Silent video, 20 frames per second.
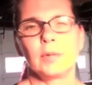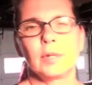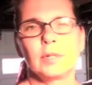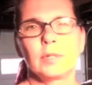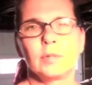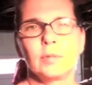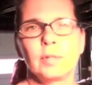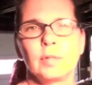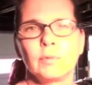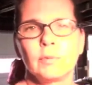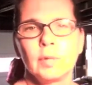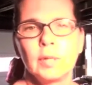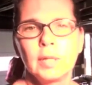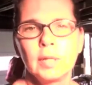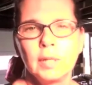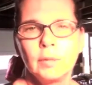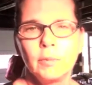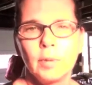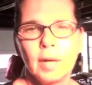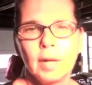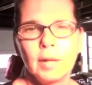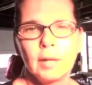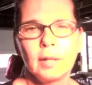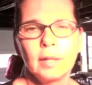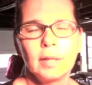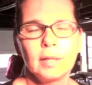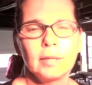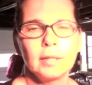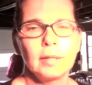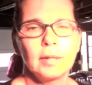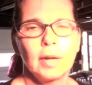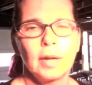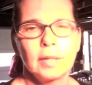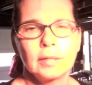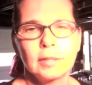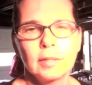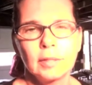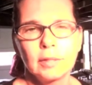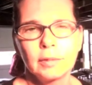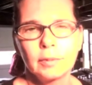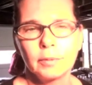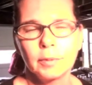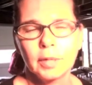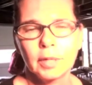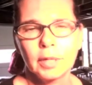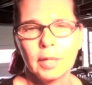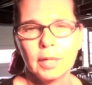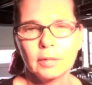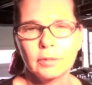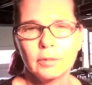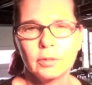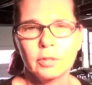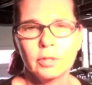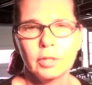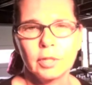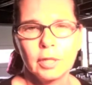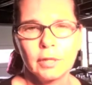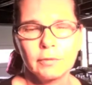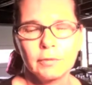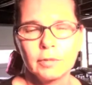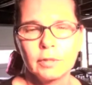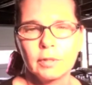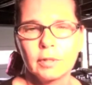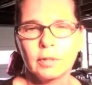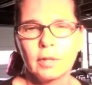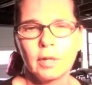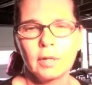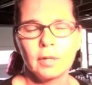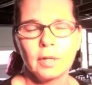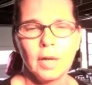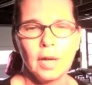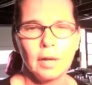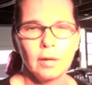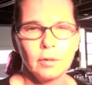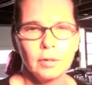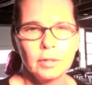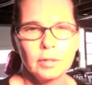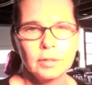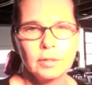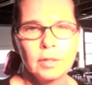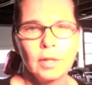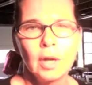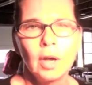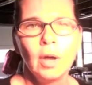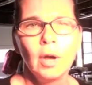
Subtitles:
are doing really well and they're asking you to work extra shifts or long hours,